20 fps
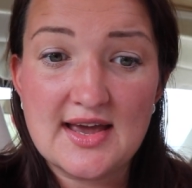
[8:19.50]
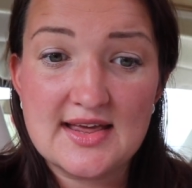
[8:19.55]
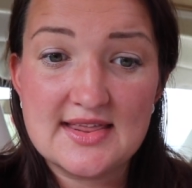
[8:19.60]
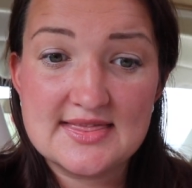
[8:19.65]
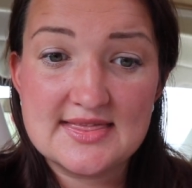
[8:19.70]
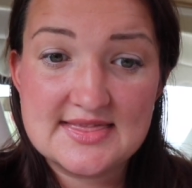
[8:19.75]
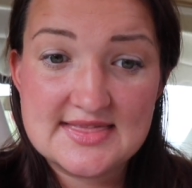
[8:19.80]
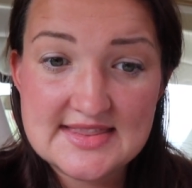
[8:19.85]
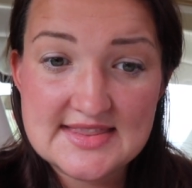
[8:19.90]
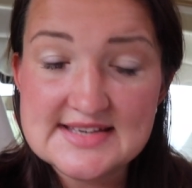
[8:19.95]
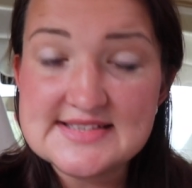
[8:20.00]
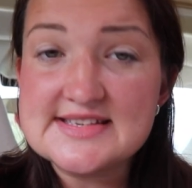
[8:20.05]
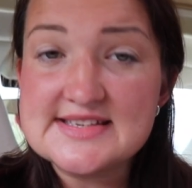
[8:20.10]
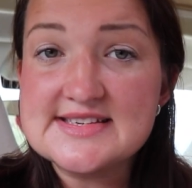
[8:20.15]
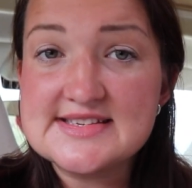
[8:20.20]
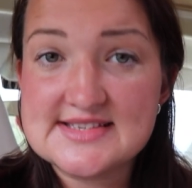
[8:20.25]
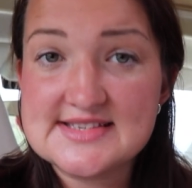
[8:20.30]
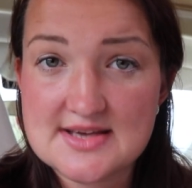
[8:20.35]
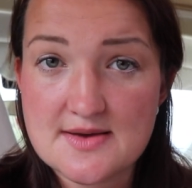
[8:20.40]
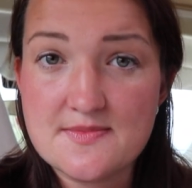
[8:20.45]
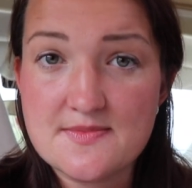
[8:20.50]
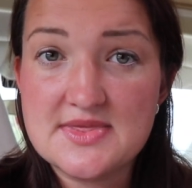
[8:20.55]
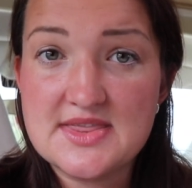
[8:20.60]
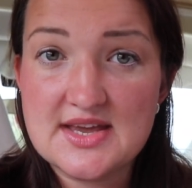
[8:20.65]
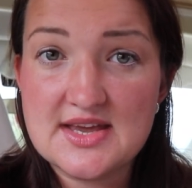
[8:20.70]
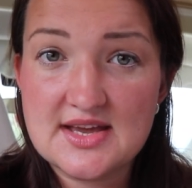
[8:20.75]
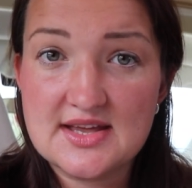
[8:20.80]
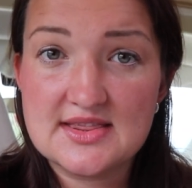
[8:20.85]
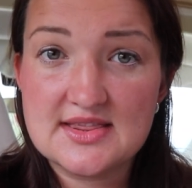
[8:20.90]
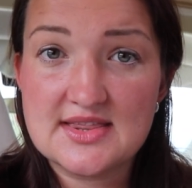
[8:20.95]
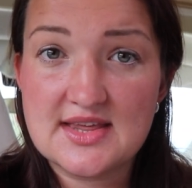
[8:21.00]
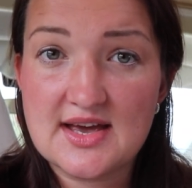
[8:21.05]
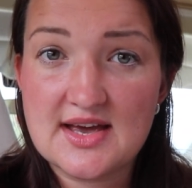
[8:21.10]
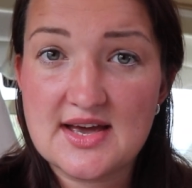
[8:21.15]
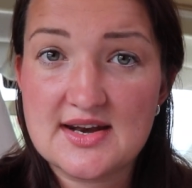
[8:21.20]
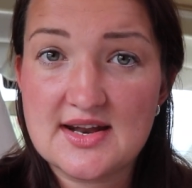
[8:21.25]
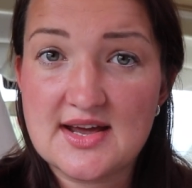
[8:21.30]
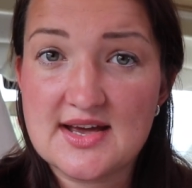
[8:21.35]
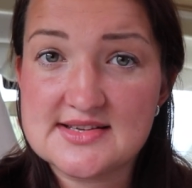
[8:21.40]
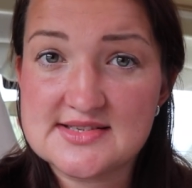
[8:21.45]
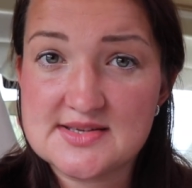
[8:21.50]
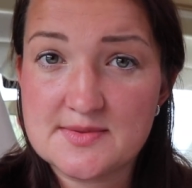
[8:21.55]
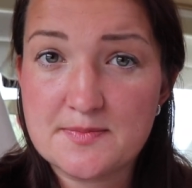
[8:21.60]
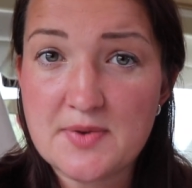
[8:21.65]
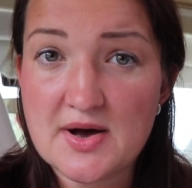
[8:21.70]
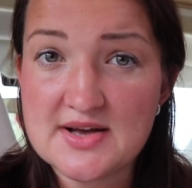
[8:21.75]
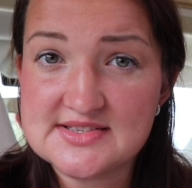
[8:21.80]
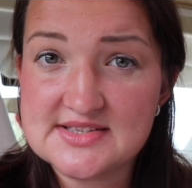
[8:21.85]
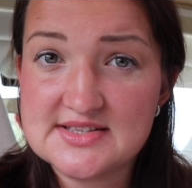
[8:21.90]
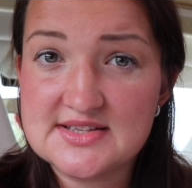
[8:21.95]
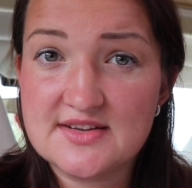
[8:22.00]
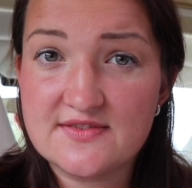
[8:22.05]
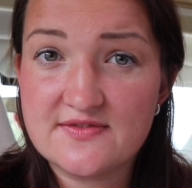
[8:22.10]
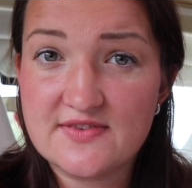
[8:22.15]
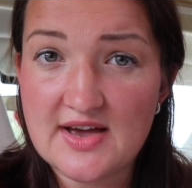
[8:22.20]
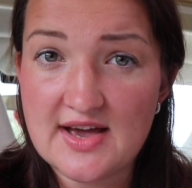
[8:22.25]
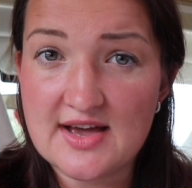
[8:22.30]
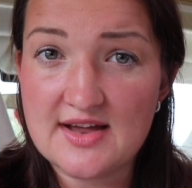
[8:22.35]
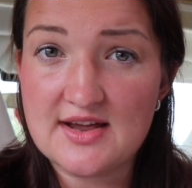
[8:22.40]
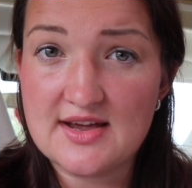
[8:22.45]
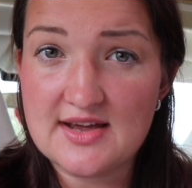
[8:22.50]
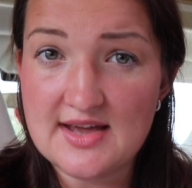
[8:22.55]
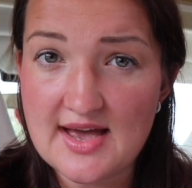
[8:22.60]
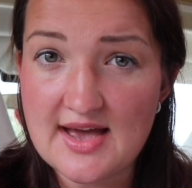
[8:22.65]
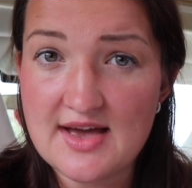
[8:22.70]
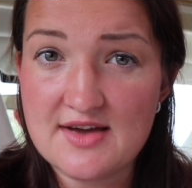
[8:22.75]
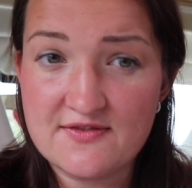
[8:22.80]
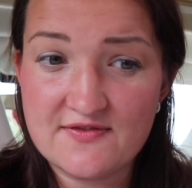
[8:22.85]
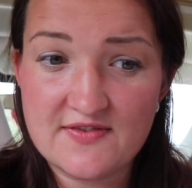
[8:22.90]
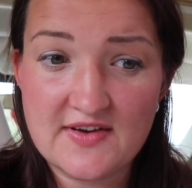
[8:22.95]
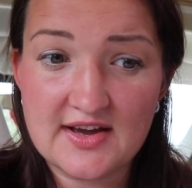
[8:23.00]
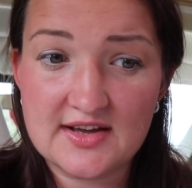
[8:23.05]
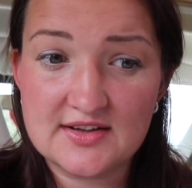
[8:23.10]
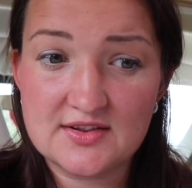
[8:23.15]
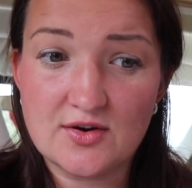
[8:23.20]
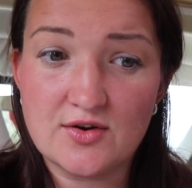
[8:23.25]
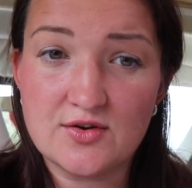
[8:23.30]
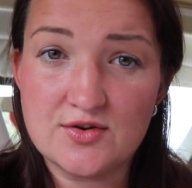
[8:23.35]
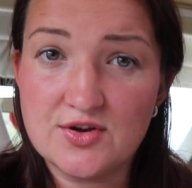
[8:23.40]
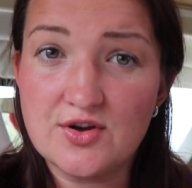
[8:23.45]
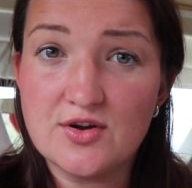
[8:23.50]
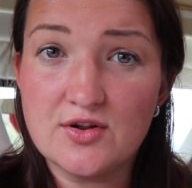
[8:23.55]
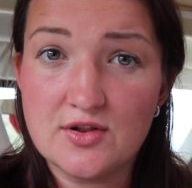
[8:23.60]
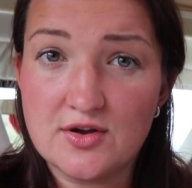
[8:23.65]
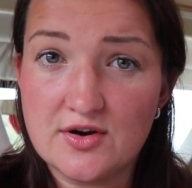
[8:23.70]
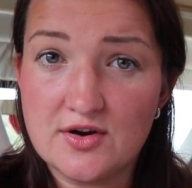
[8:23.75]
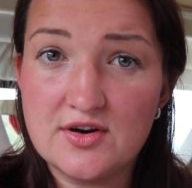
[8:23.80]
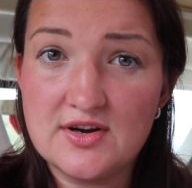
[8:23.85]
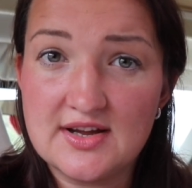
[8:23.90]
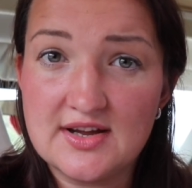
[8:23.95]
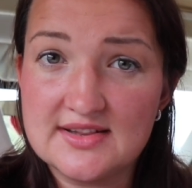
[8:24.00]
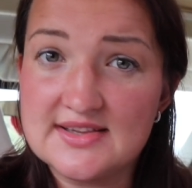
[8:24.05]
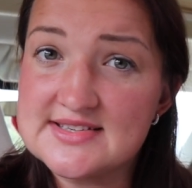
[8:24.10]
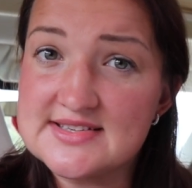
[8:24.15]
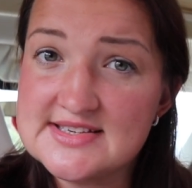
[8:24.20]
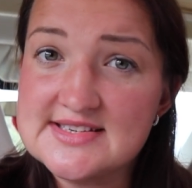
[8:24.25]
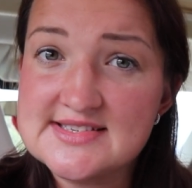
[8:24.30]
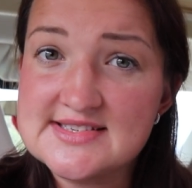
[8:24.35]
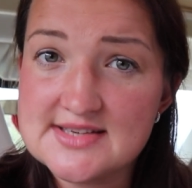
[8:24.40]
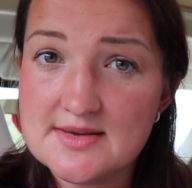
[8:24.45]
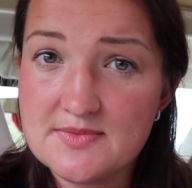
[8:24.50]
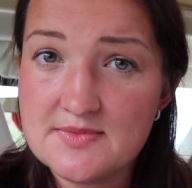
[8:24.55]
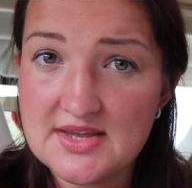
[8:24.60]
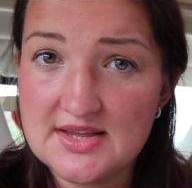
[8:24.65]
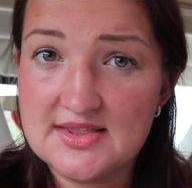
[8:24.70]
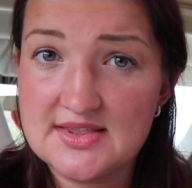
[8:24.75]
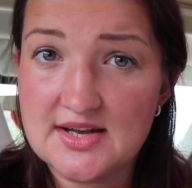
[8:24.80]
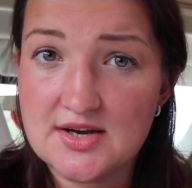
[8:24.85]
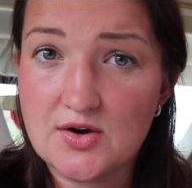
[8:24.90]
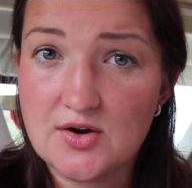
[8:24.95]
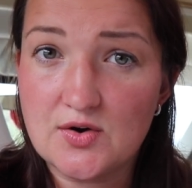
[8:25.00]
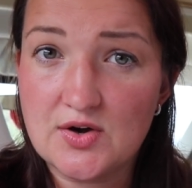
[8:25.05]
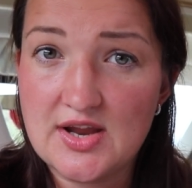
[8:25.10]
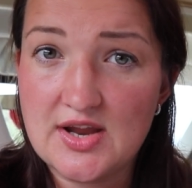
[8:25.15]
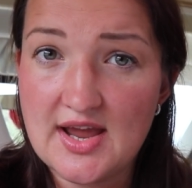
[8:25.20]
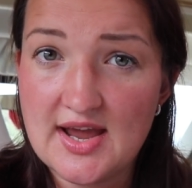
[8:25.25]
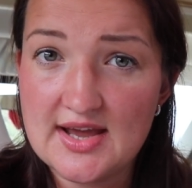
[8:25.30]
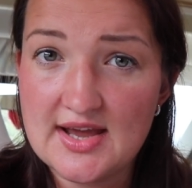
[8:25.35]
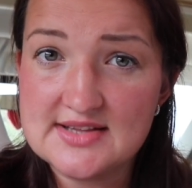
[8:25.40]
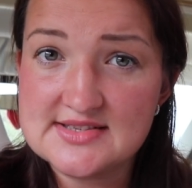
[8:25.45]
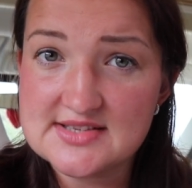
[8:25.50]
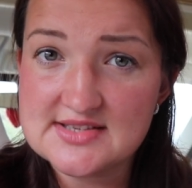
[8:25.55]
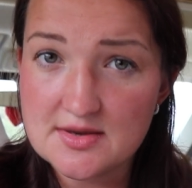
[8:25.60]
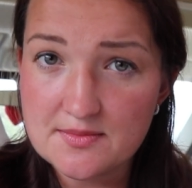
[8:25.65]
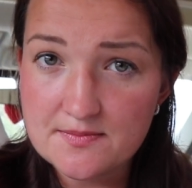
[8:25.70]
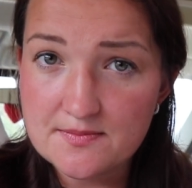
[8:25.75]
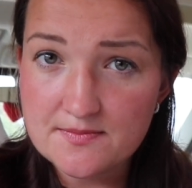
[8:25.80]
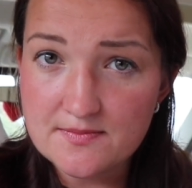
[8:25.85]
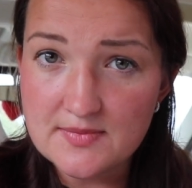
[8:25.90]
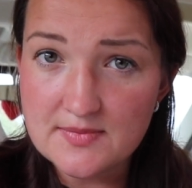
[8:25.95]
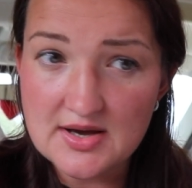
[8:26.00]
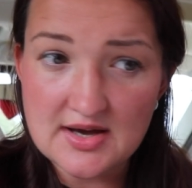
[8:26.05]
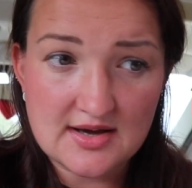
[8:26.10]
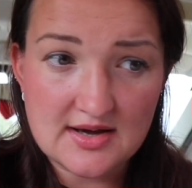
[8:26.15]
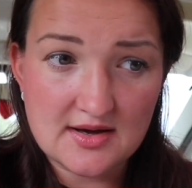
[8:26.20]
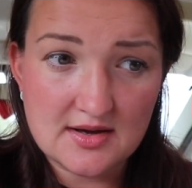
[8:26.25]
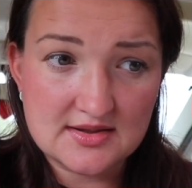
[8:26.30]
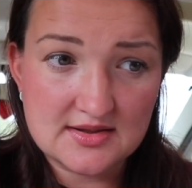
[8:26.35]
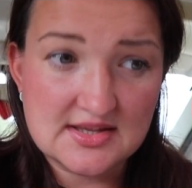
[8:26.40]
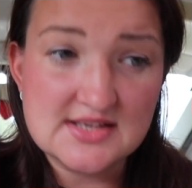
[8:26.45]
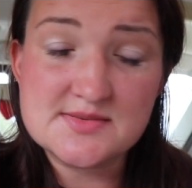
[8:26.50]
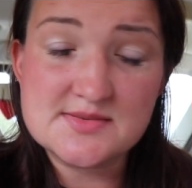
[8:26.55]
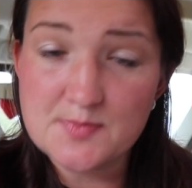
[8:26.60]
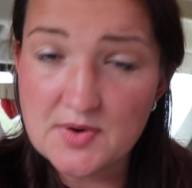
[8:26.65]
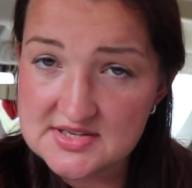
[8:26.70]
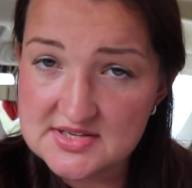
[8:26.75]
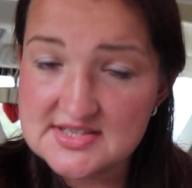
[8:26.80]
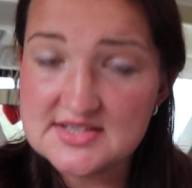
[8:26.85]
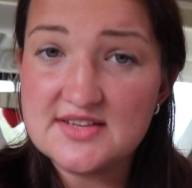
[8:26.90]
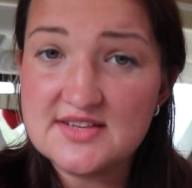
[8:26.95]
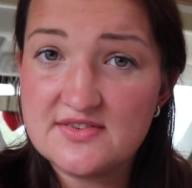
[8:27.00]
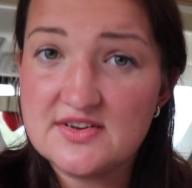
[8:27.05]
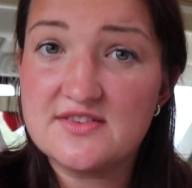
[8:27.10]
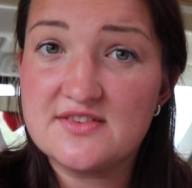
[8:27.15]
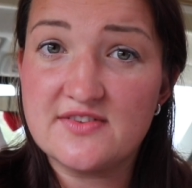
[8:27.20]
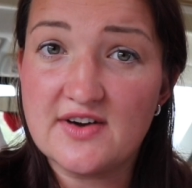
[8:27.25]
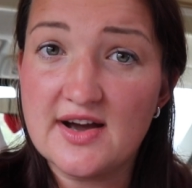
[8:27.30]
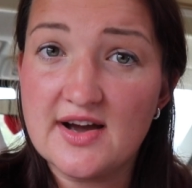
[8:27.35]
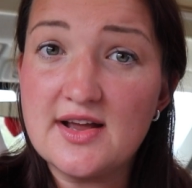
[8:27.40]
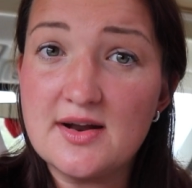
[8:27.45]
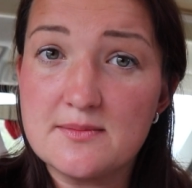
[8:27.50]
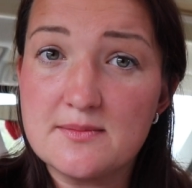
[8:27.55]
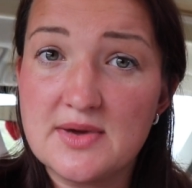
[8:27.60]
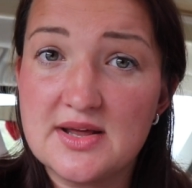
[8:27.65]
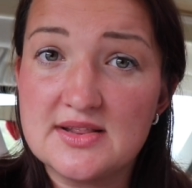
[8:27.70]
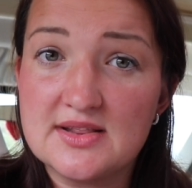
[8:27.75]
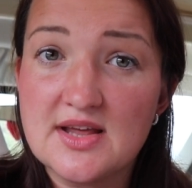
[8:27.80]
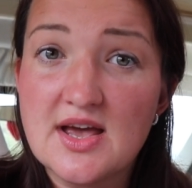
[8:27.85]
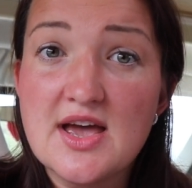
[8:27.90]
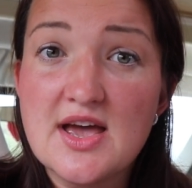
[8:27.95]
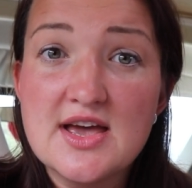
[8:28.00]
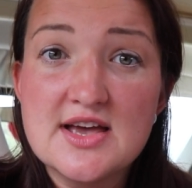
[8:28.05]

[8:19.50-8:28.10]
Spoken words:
this is something that has a positive effect on your learning. This is something that creates this positive environment.